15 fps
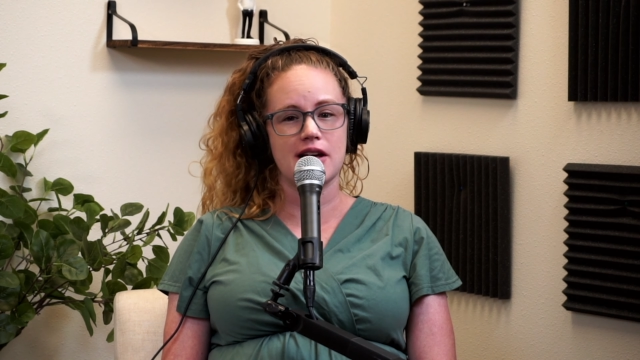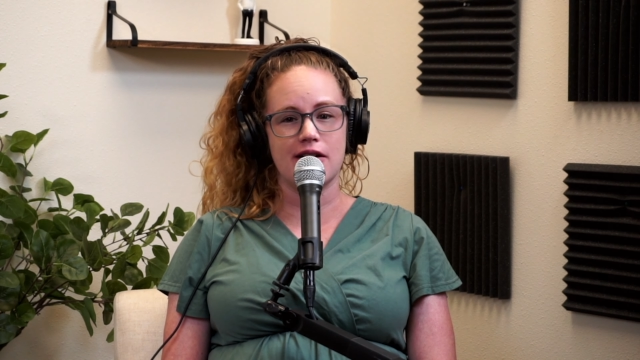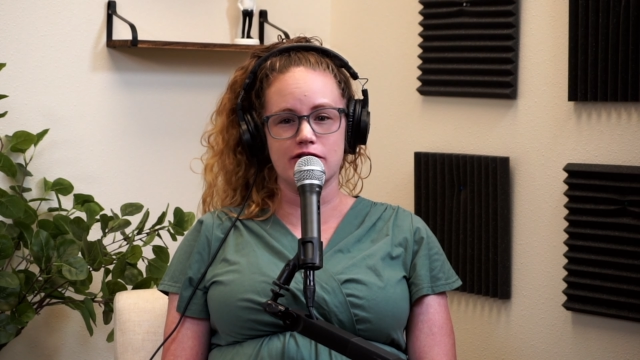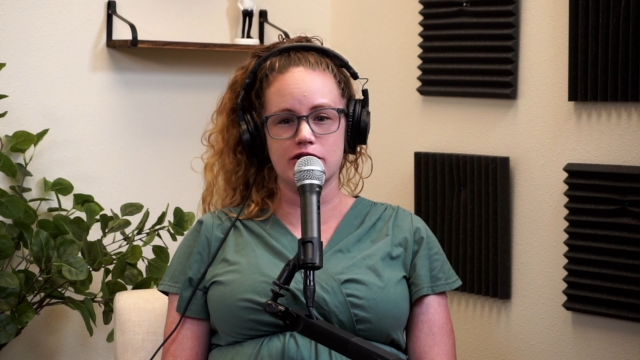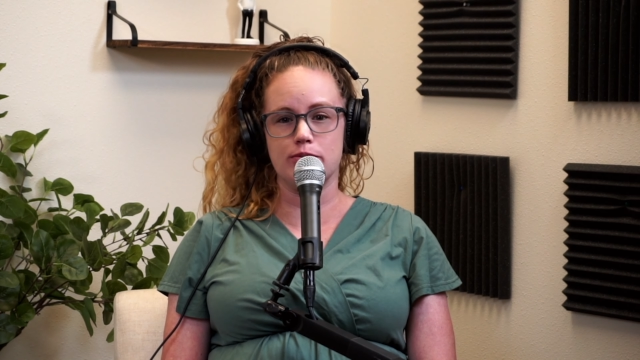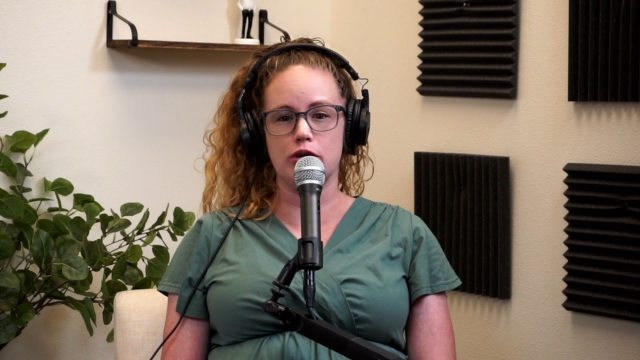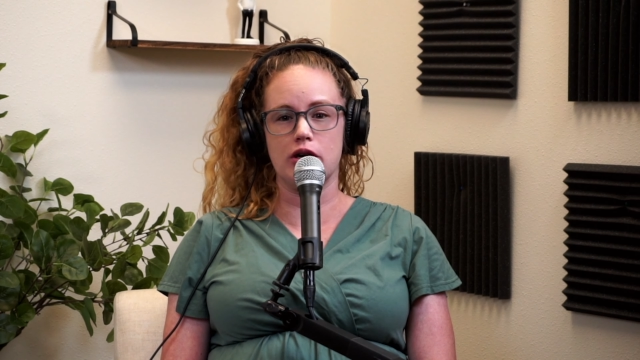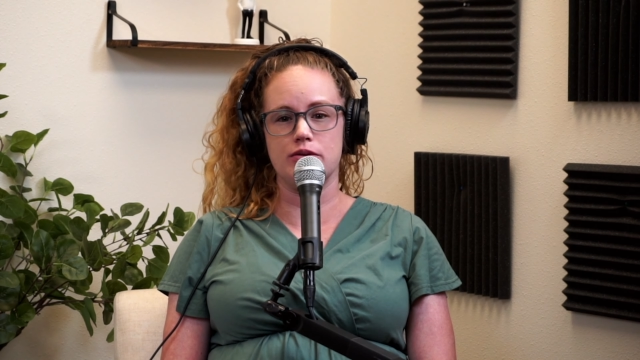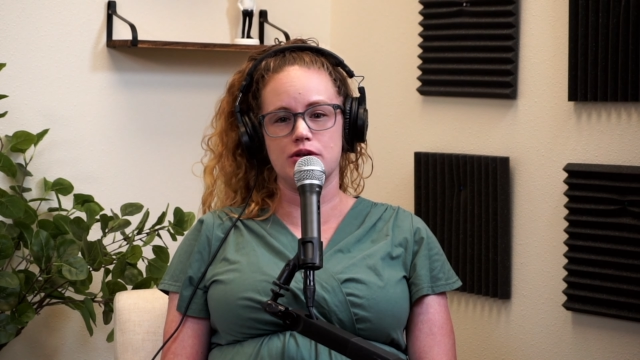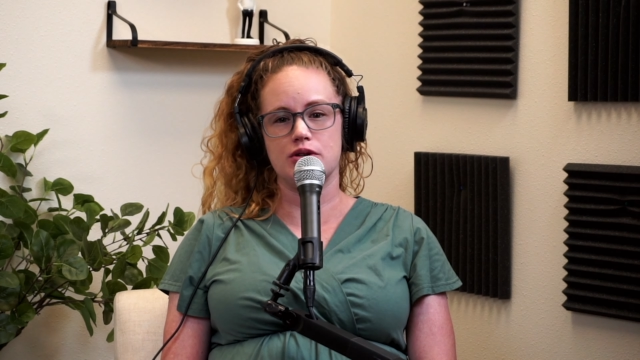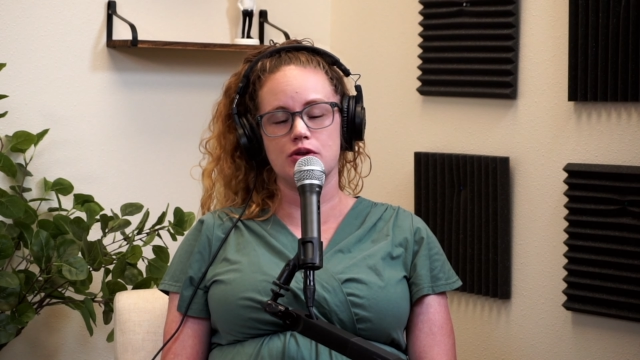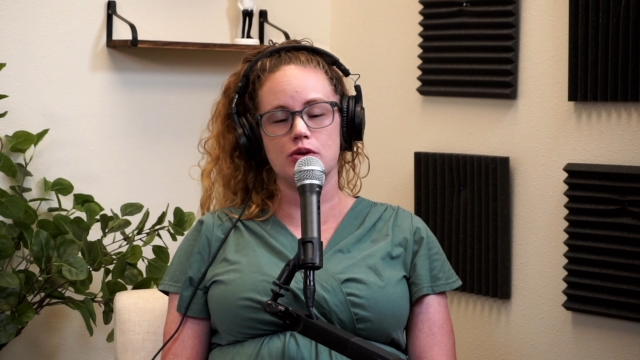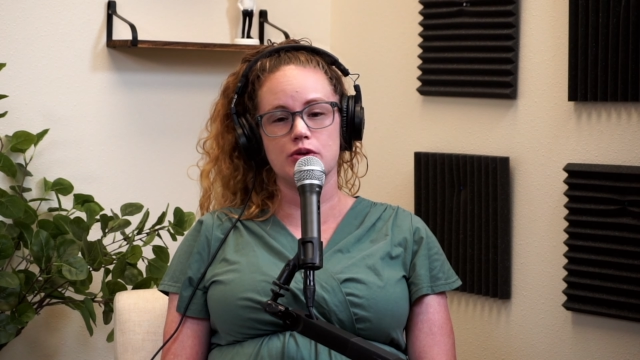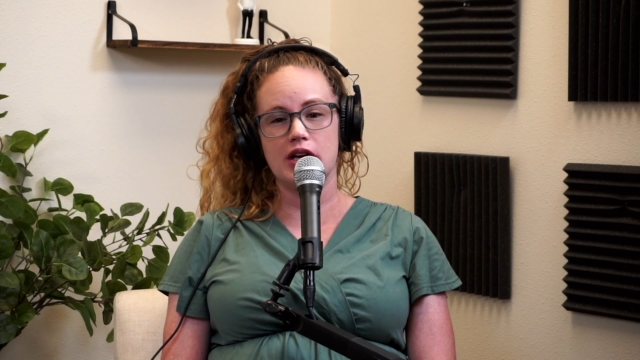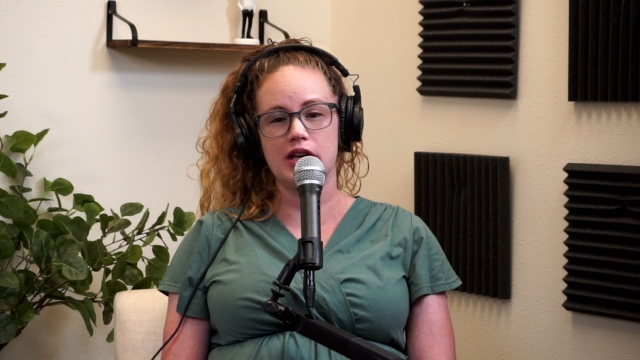have some pros
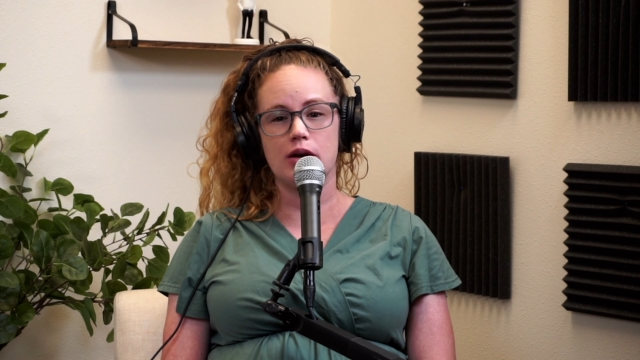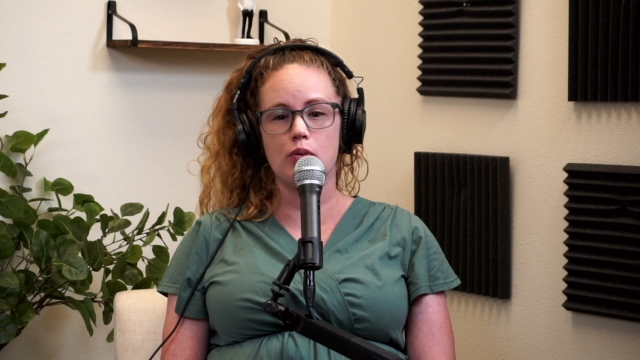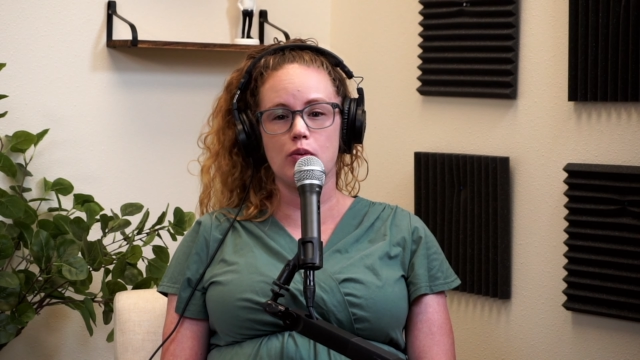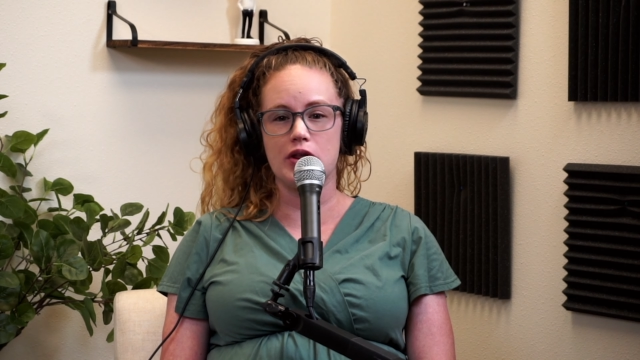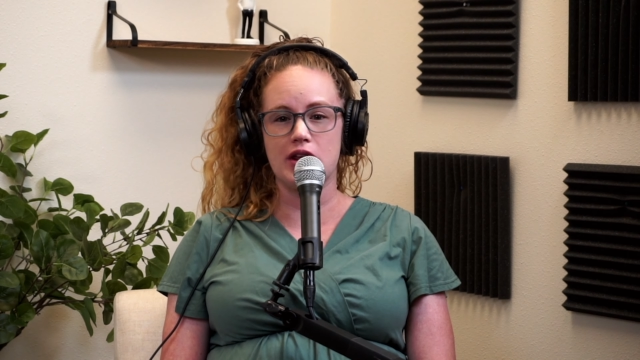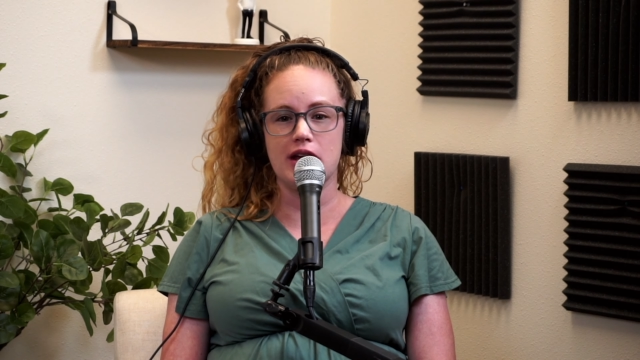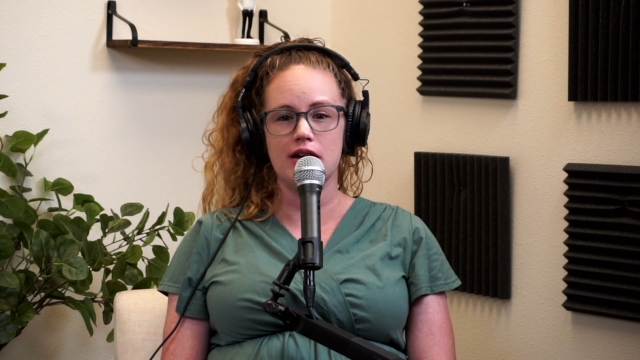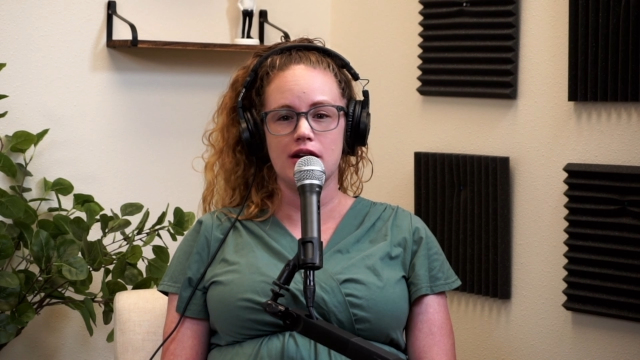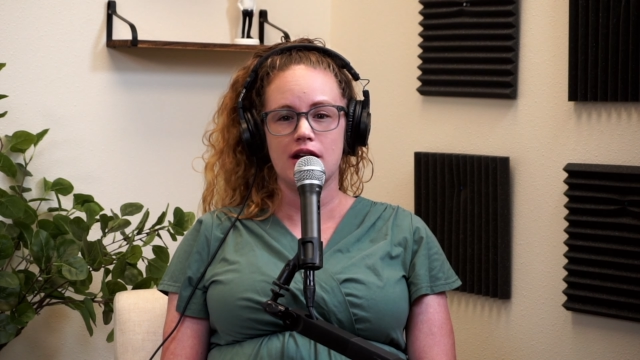associated with it.